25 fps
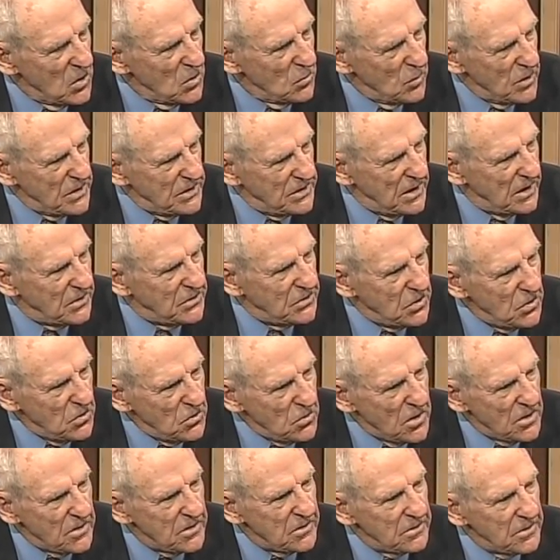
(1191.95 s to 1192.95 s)
We did
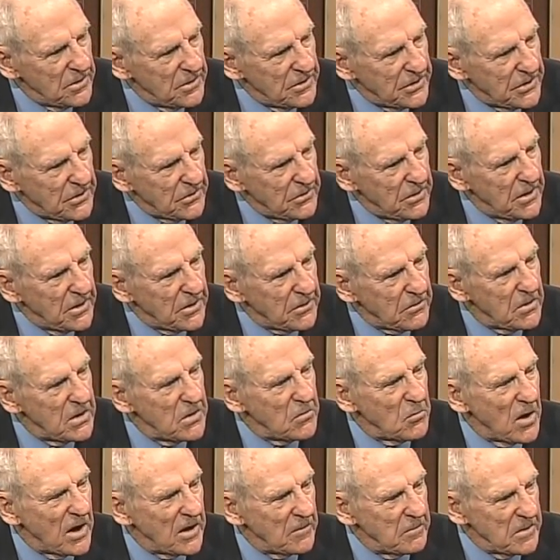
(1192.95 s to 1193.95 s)
233
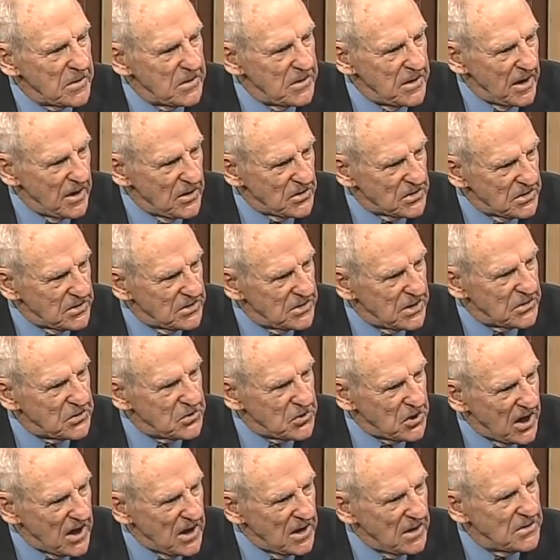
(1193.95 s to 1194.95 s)
recommendations that
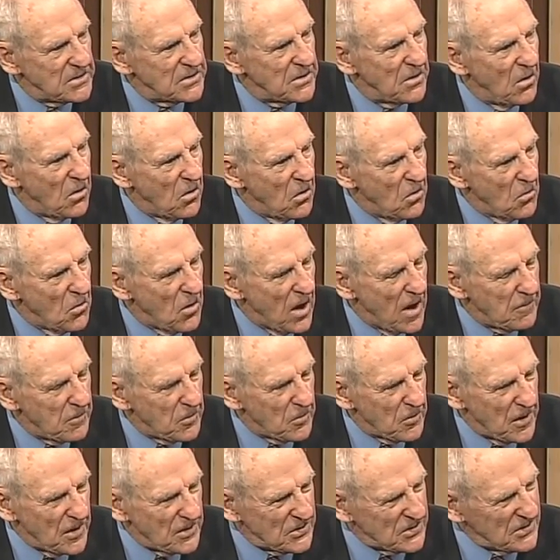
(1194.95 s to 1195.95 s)
changed the whole
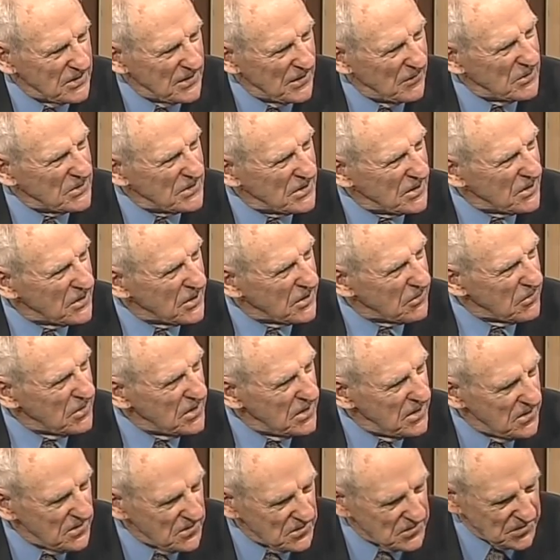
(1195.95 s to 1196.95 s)
operation. I was there 3
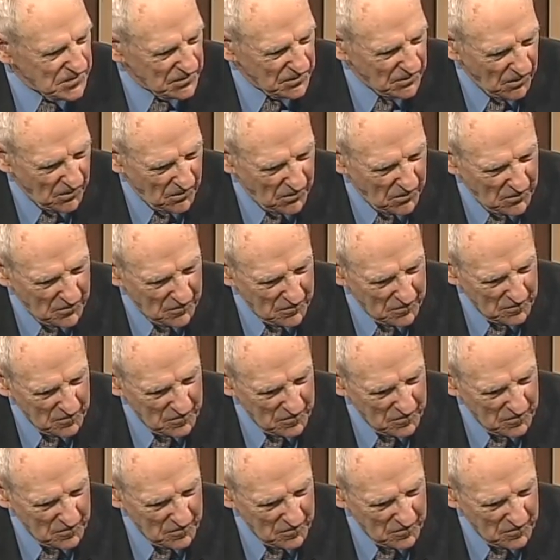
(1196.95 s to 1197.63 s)
years ago.